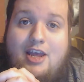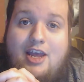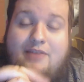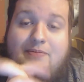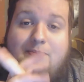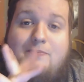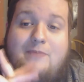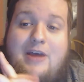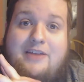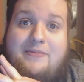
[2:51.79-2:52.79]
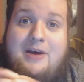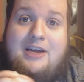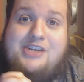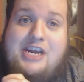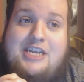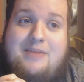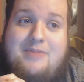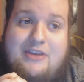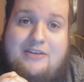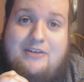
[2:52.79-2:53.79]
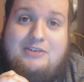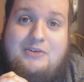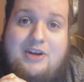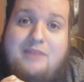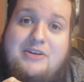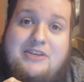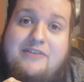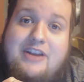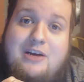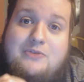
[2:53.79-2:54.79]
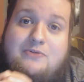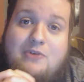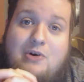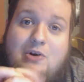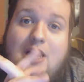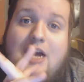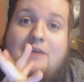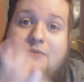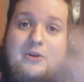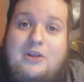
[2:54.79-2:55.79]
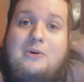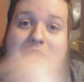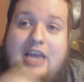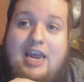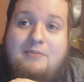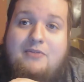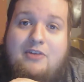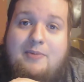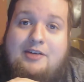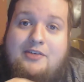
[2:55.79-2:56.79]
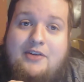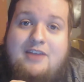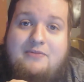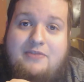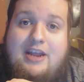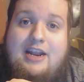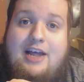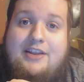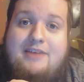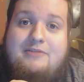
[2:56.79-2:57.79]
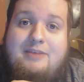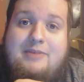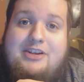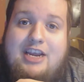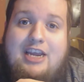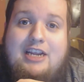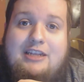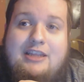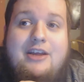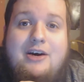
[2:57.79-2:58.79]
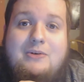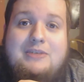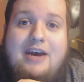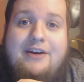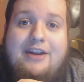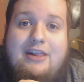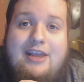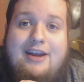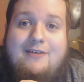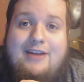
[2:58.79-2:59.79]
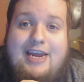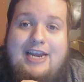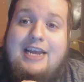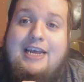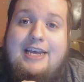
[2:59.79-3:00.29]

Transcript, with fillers: And if and if uh, JT Music's also done music videos for uh, for those games, especially Infinite, I'll definitely be checking those out at a later date.